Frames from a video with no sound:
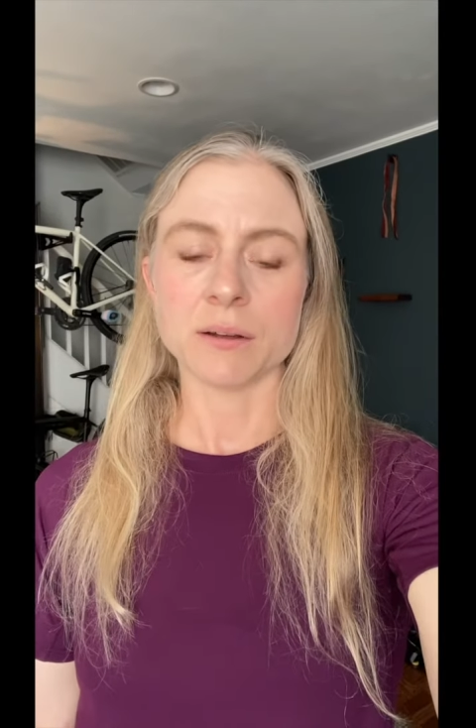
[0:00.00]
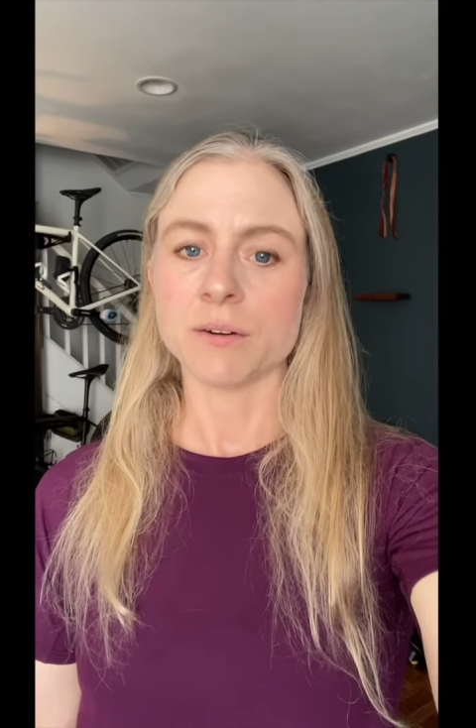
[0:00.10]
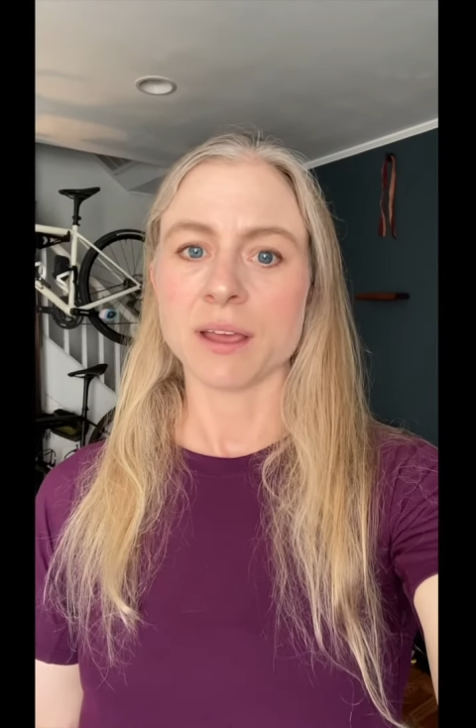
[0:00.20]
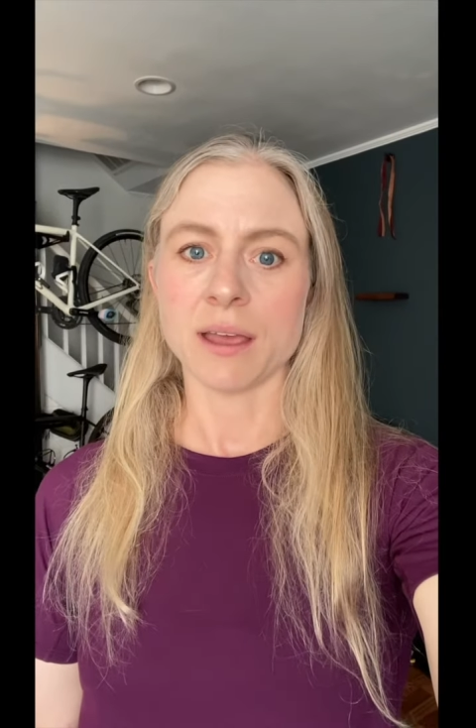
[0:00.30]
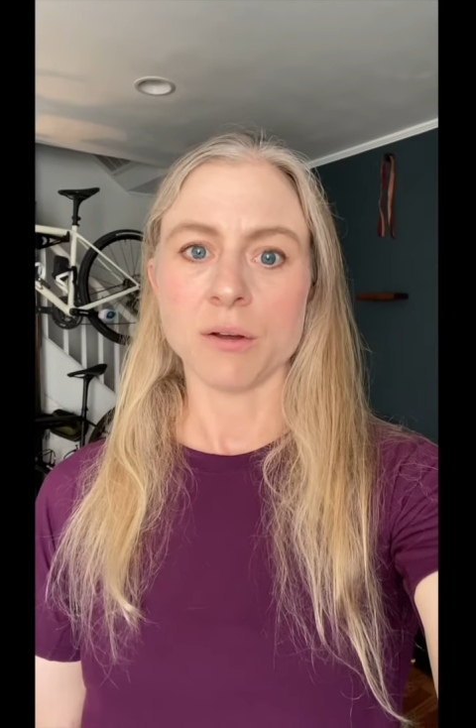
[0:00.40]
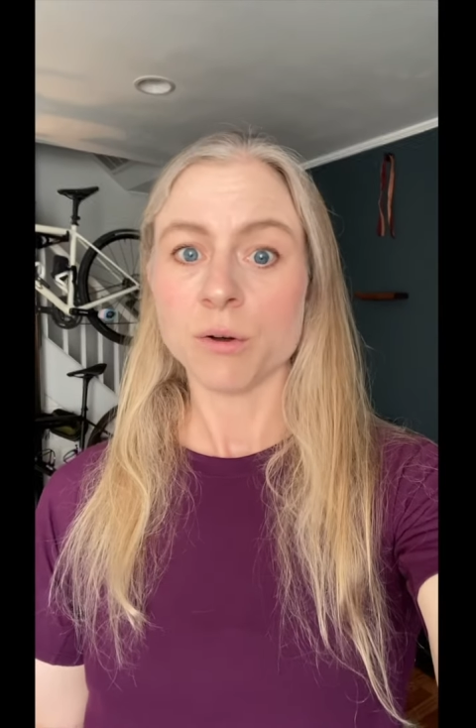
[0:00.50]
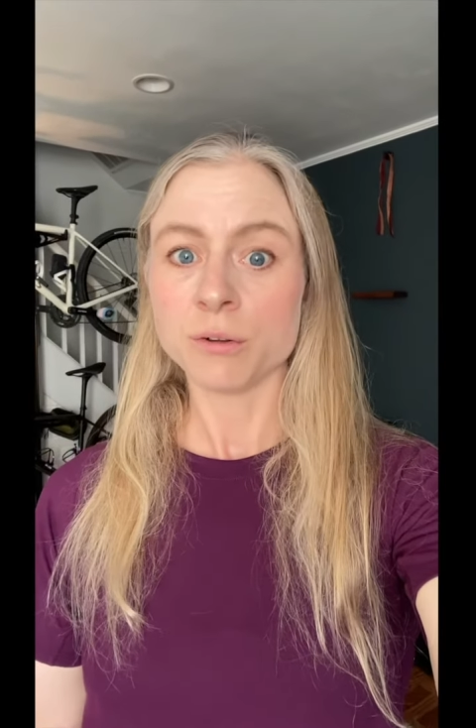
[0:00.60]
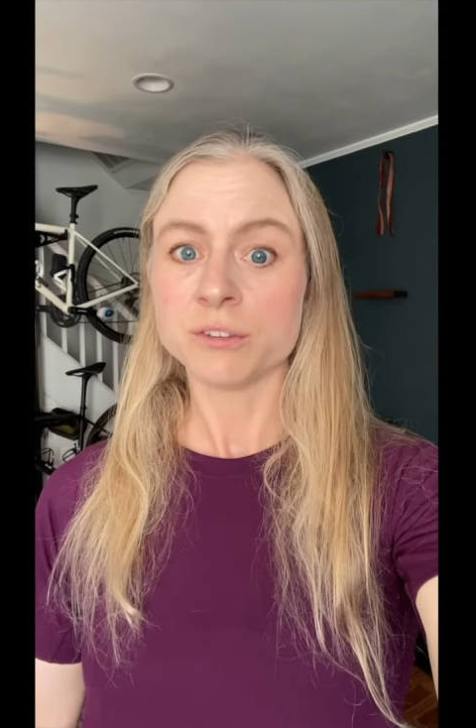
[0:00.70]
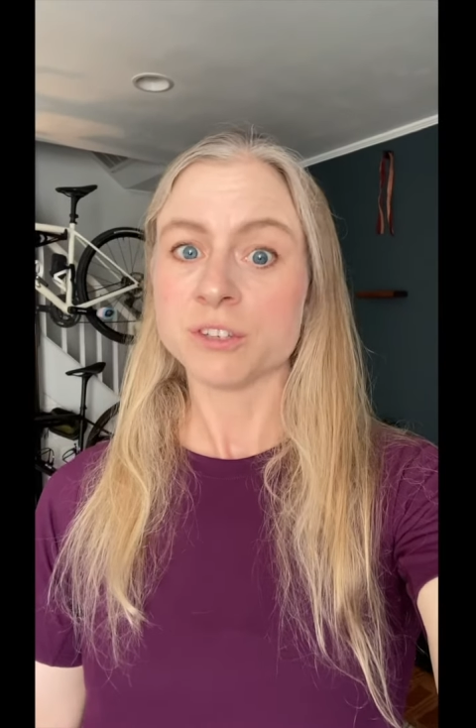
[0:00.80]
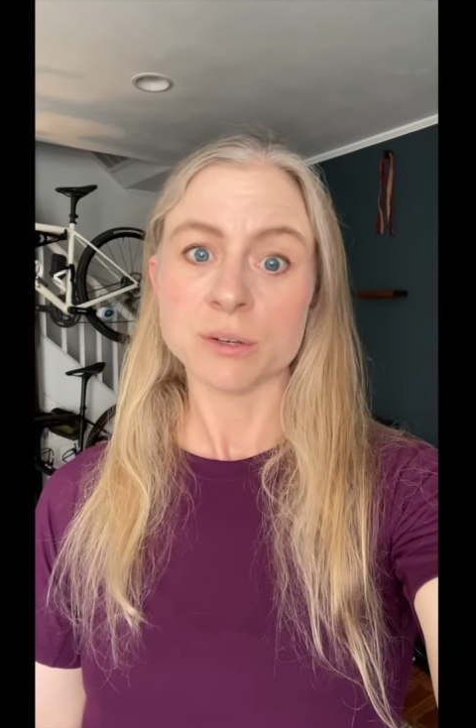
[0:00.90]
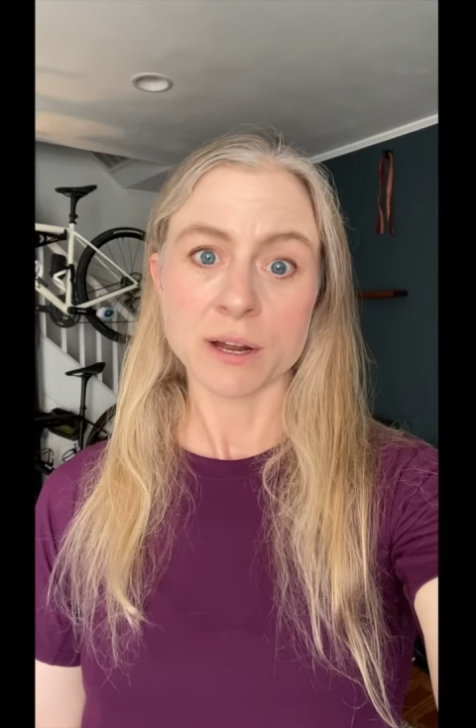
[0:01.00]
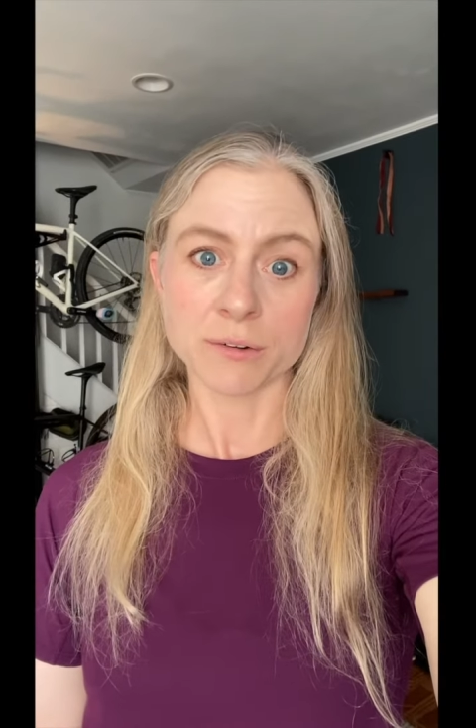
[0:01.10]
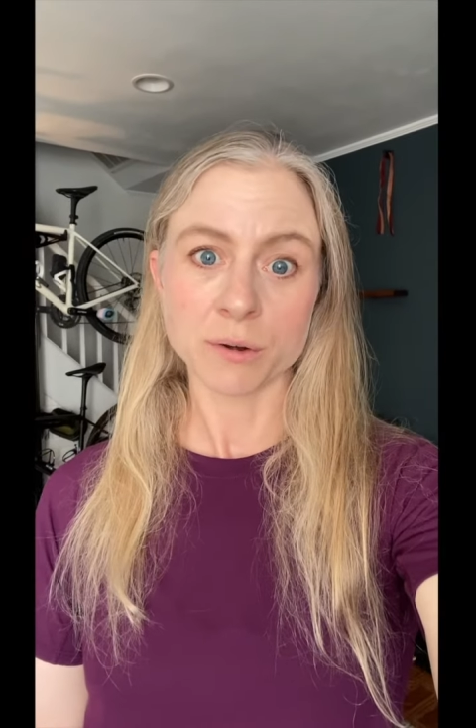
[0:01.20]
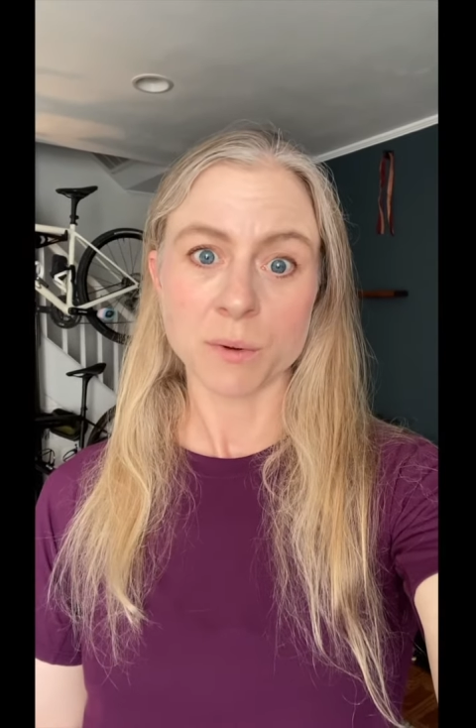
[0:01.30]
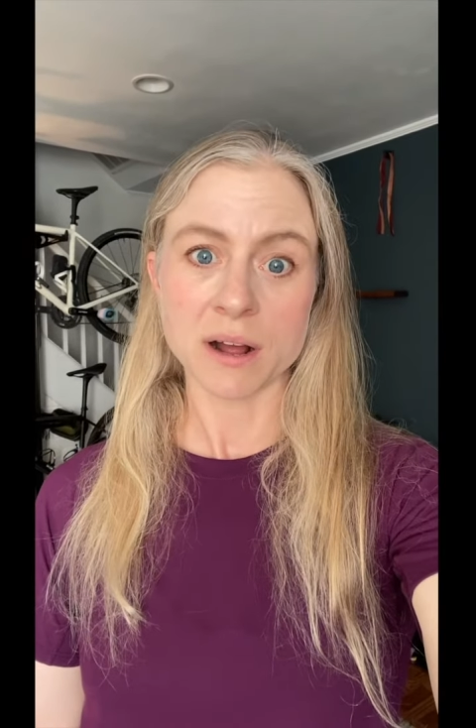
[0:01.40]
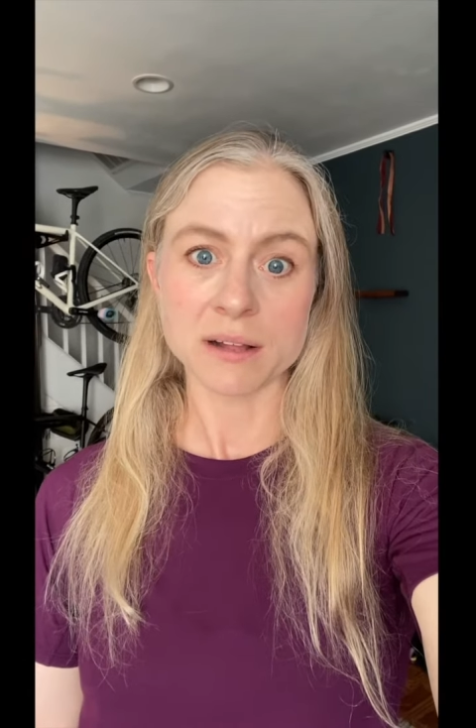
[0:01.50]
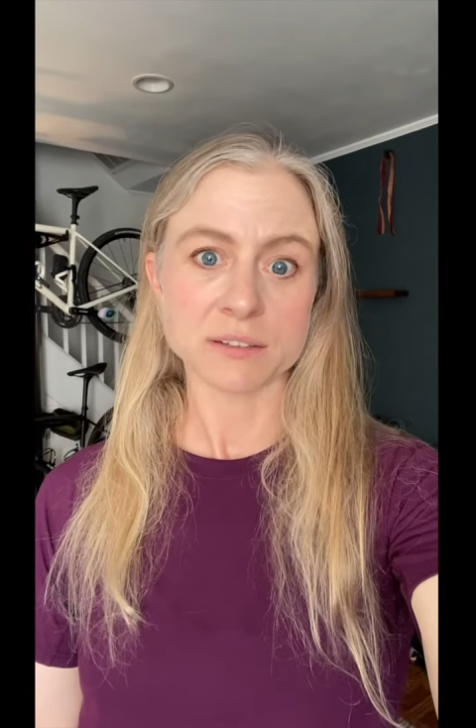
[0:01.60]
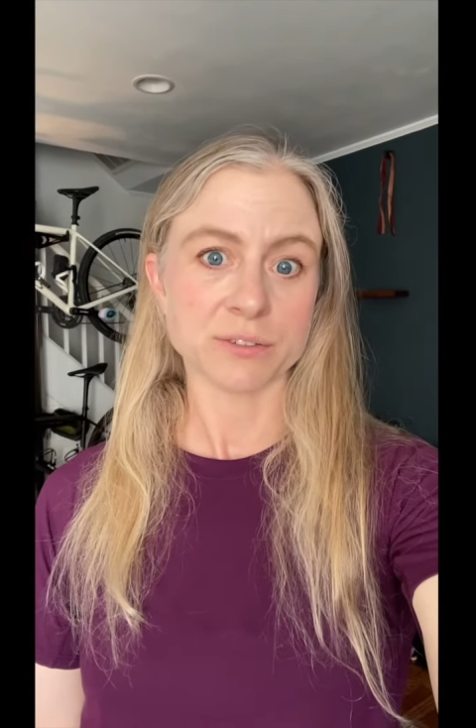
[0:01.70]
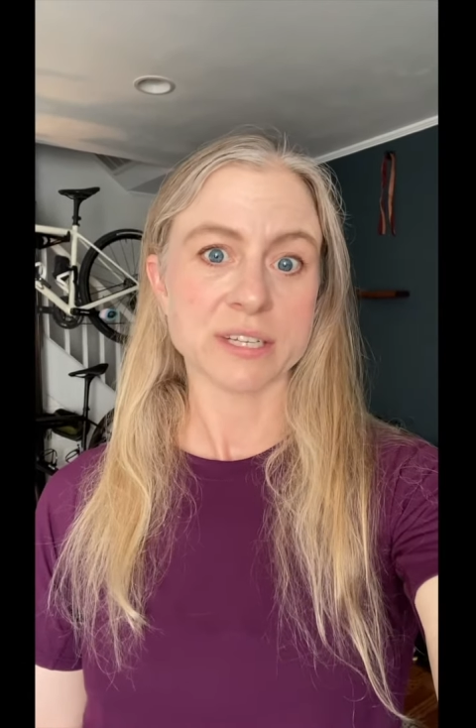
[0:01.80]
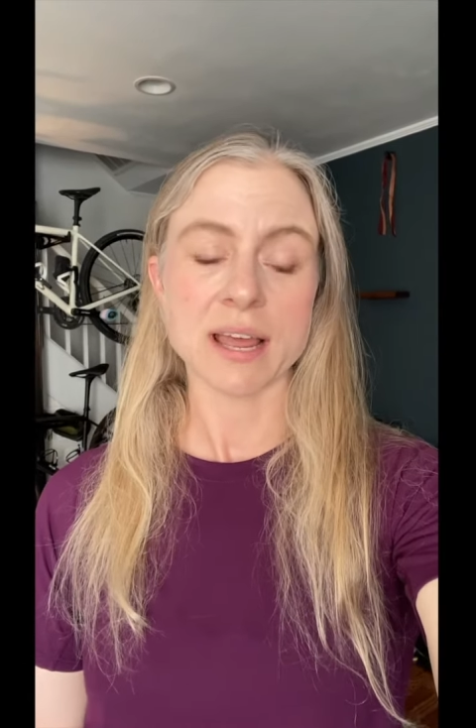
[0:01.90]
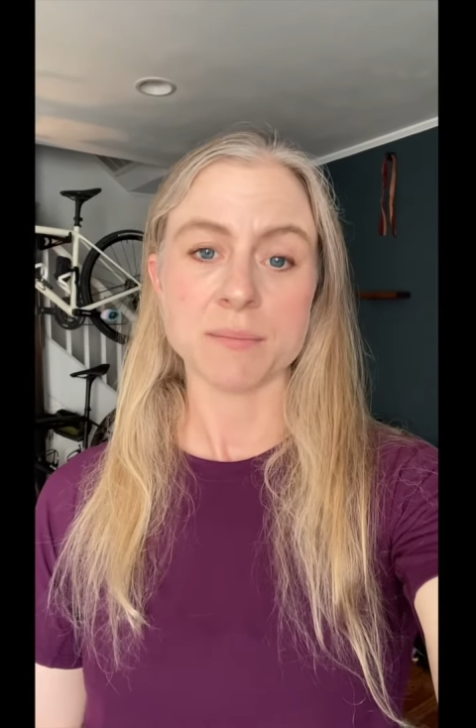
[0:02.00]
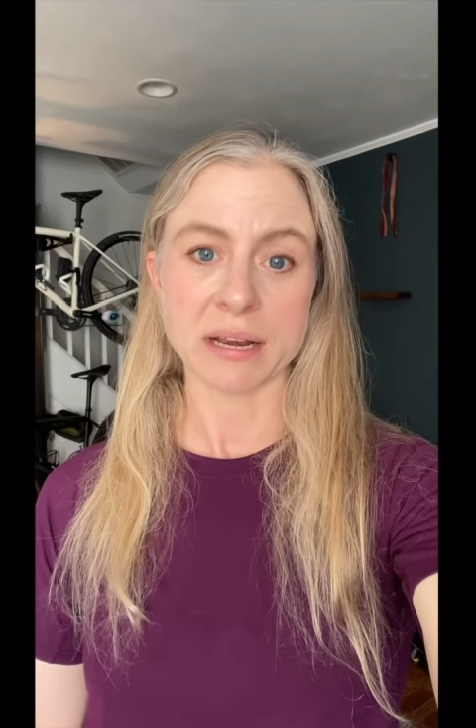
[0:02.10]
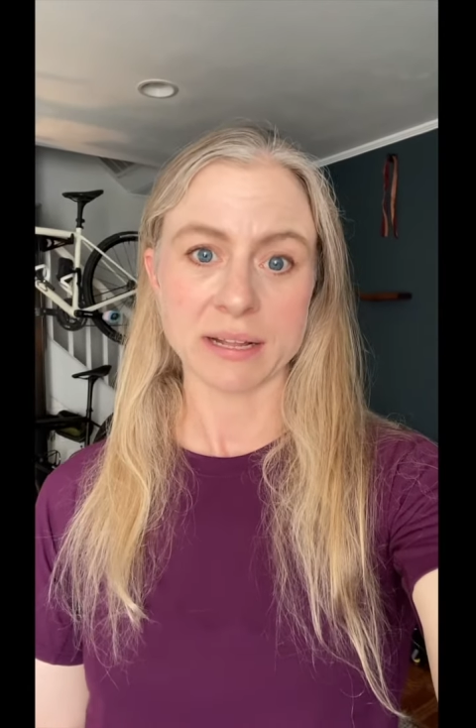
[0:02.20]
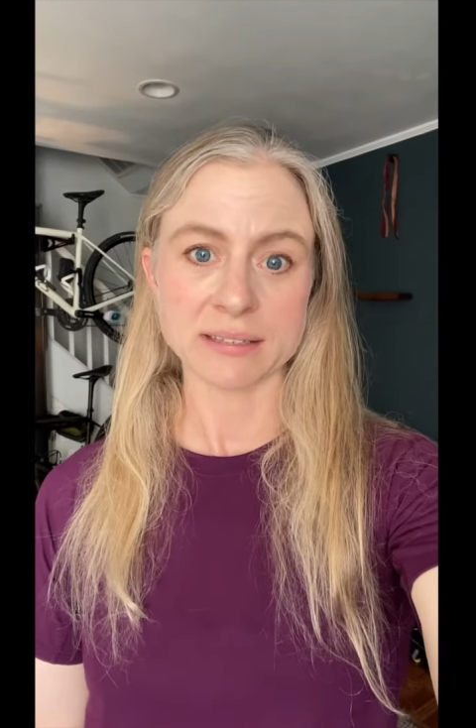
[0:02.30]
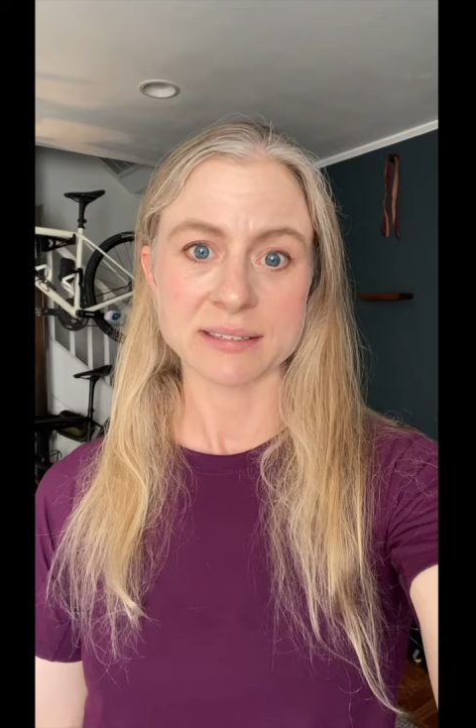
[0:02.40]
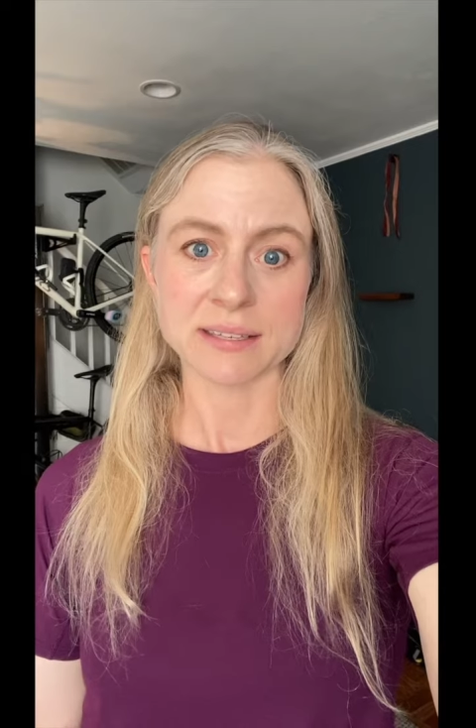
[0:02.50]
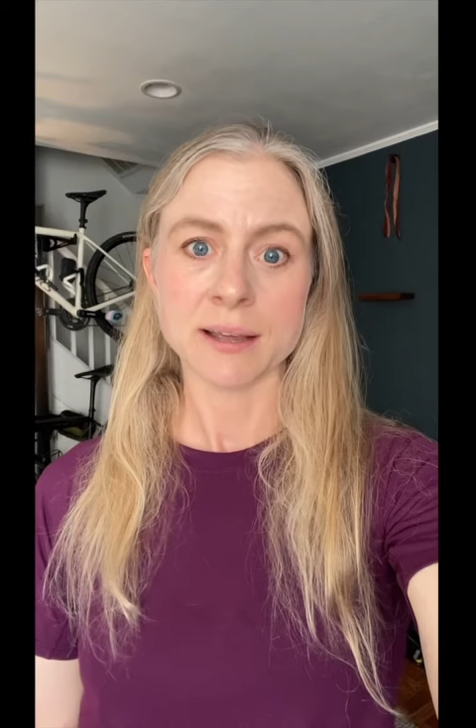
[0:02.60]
okay, hold 200 watts for 10 minutes.